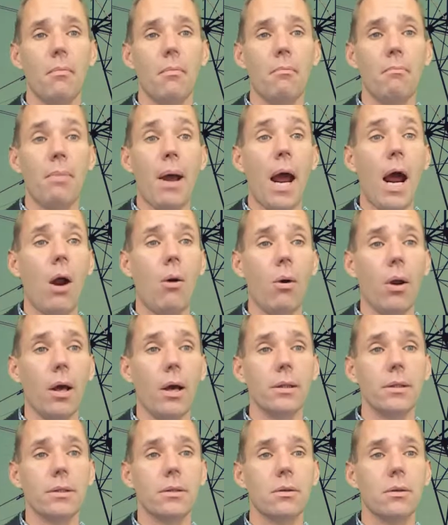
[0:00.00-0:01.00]
power
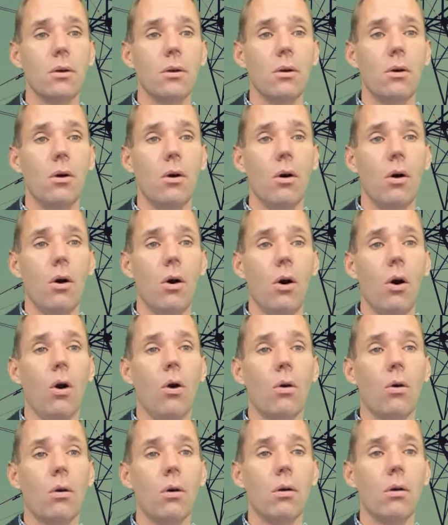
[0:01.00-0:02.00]
lines,
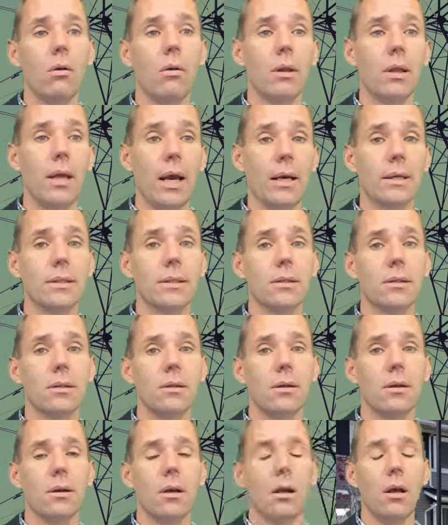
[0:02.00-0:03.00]
or, yes,
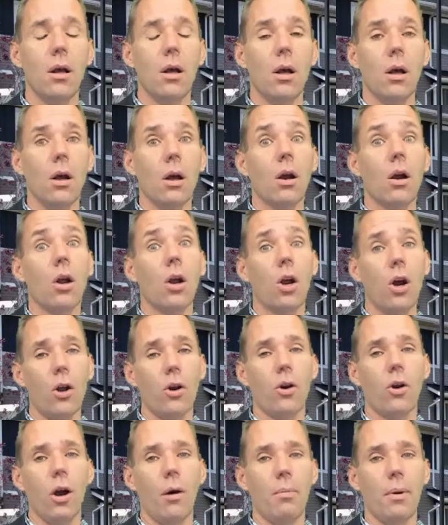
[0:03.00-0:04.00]

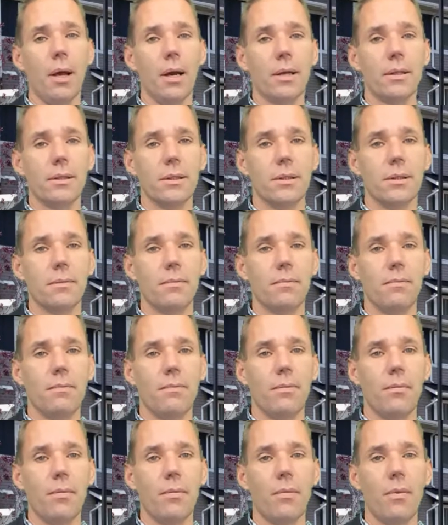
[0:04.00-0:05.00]
condo complexes.
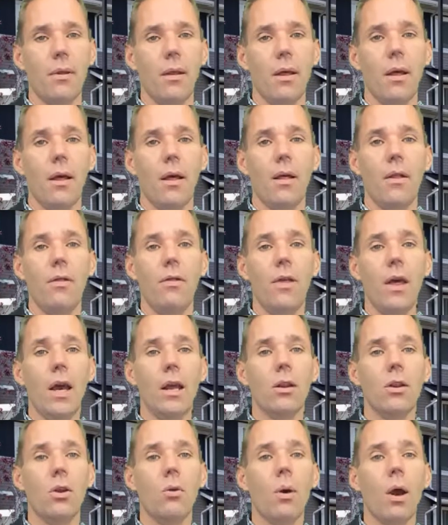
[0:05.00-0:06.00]

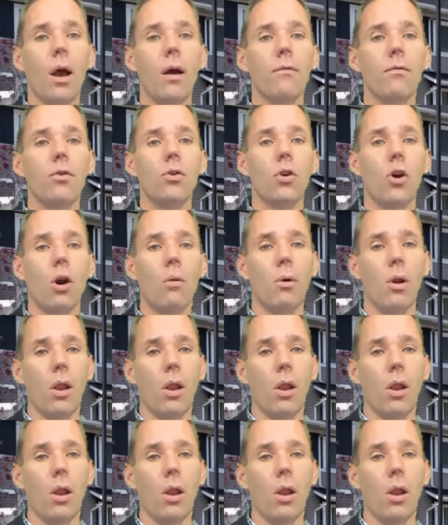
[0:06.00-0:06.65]
Then you have normal